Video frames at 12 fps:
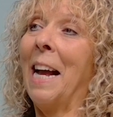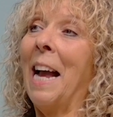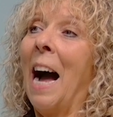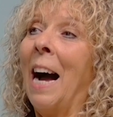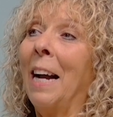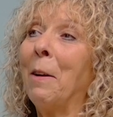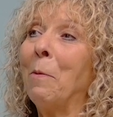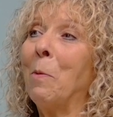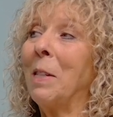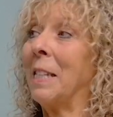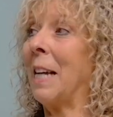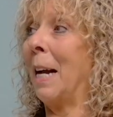I
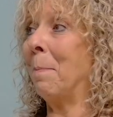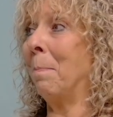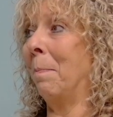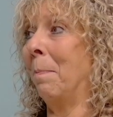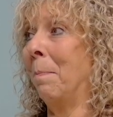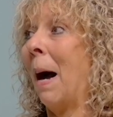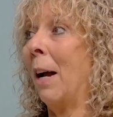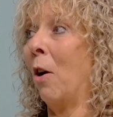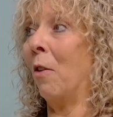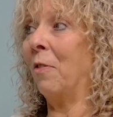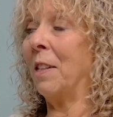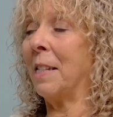was sat in my
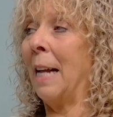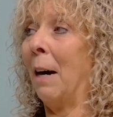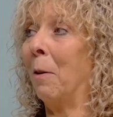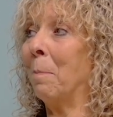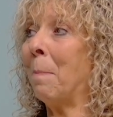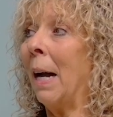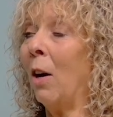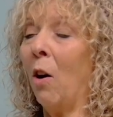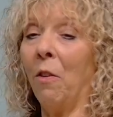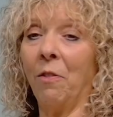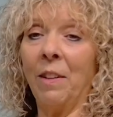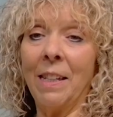office. Now, my
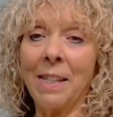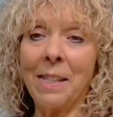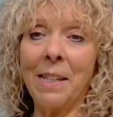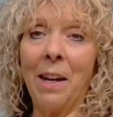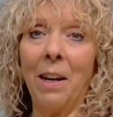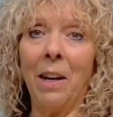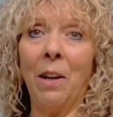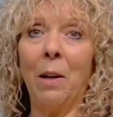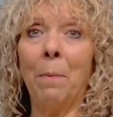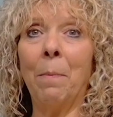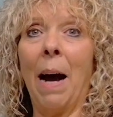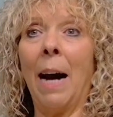office
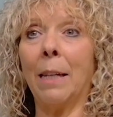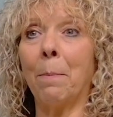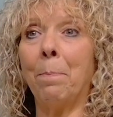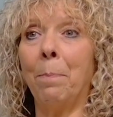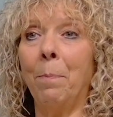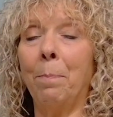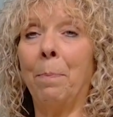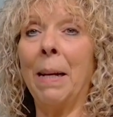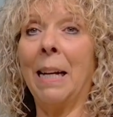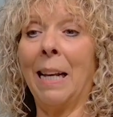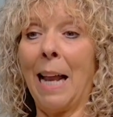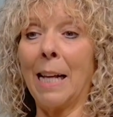had a
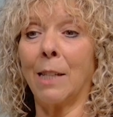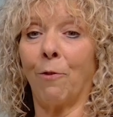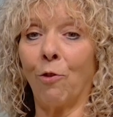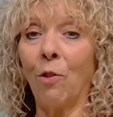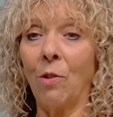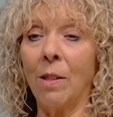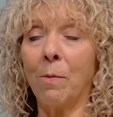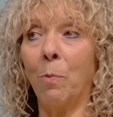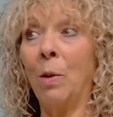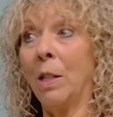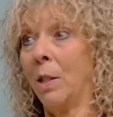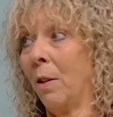big glass front
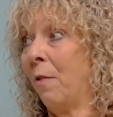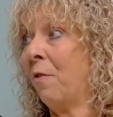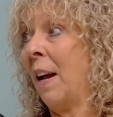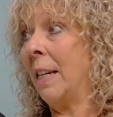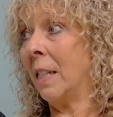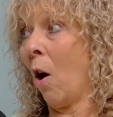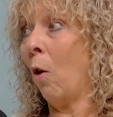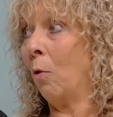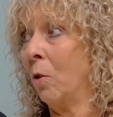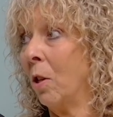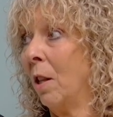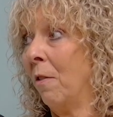which faced
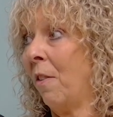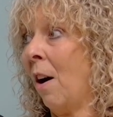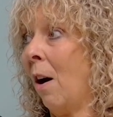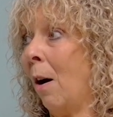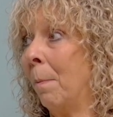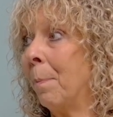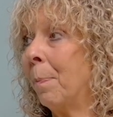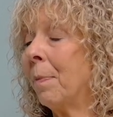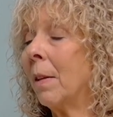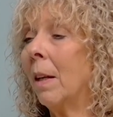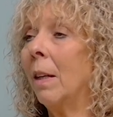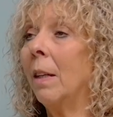onto the
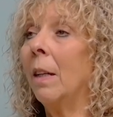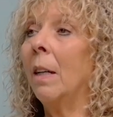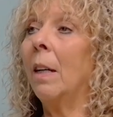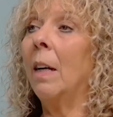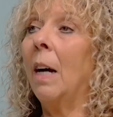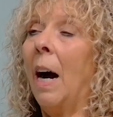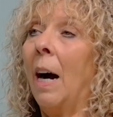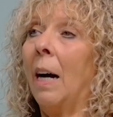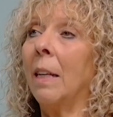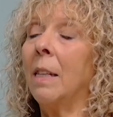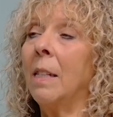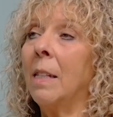farm.
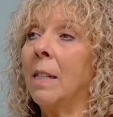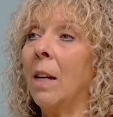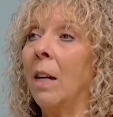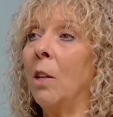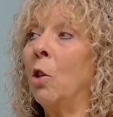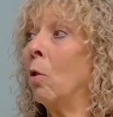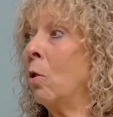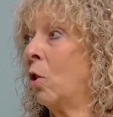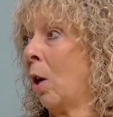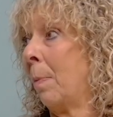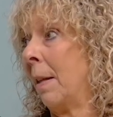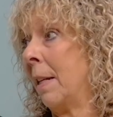And your
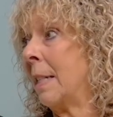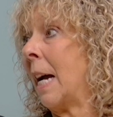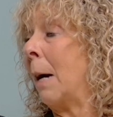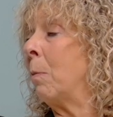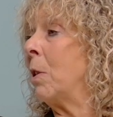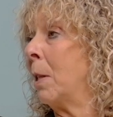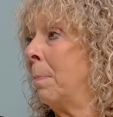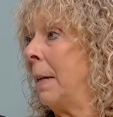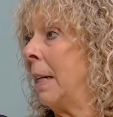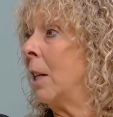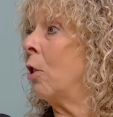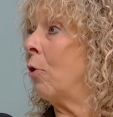job at the time was to
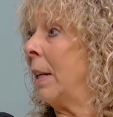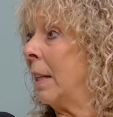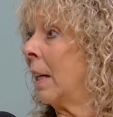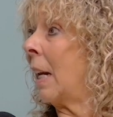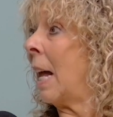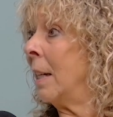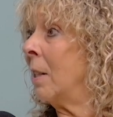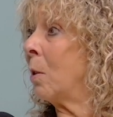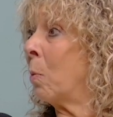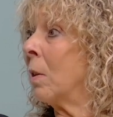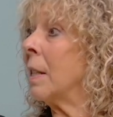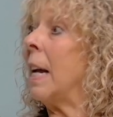meet and greet the
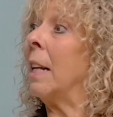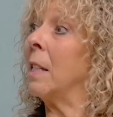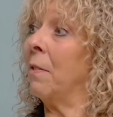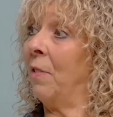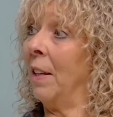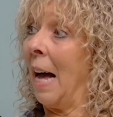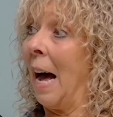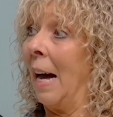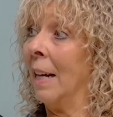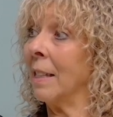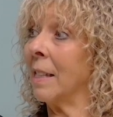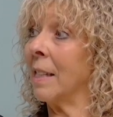clients, wasn't it? And to fit the
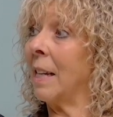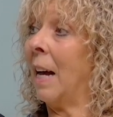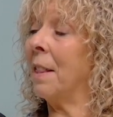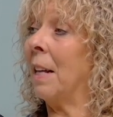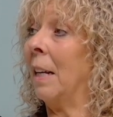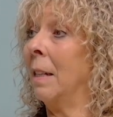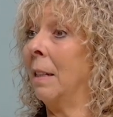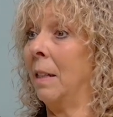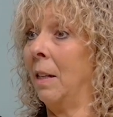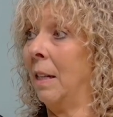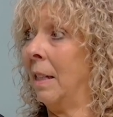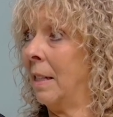hats and then
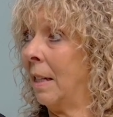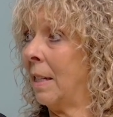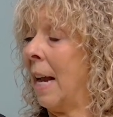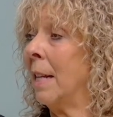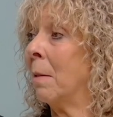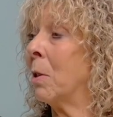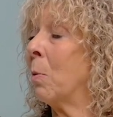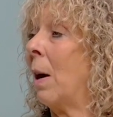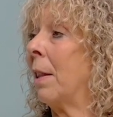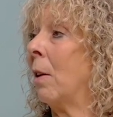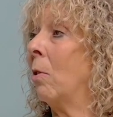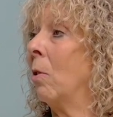take them to where
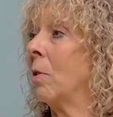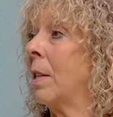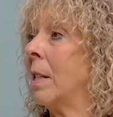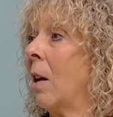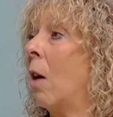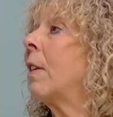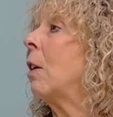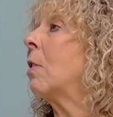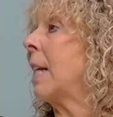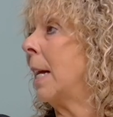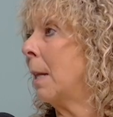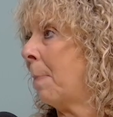the horses are. I've got
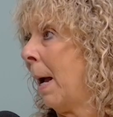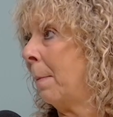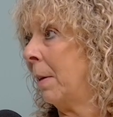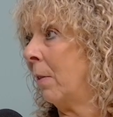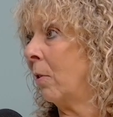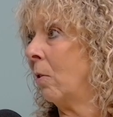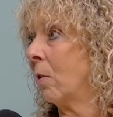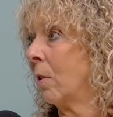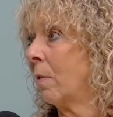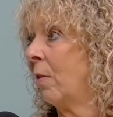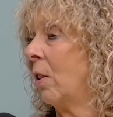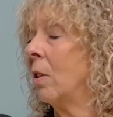to take the payment, of
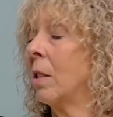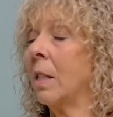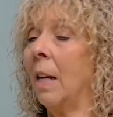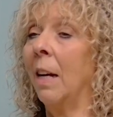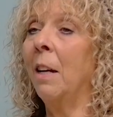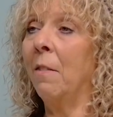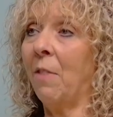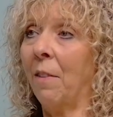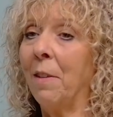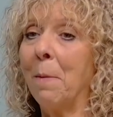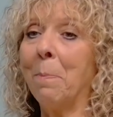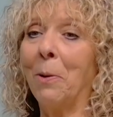course, first. Yeah,
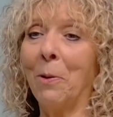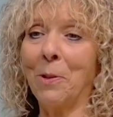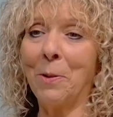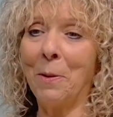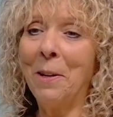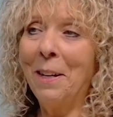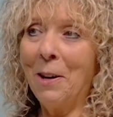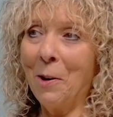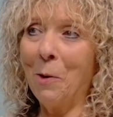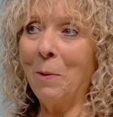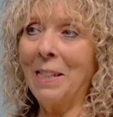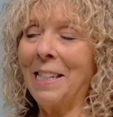very important.
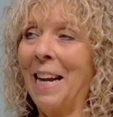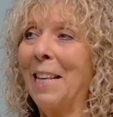Always take the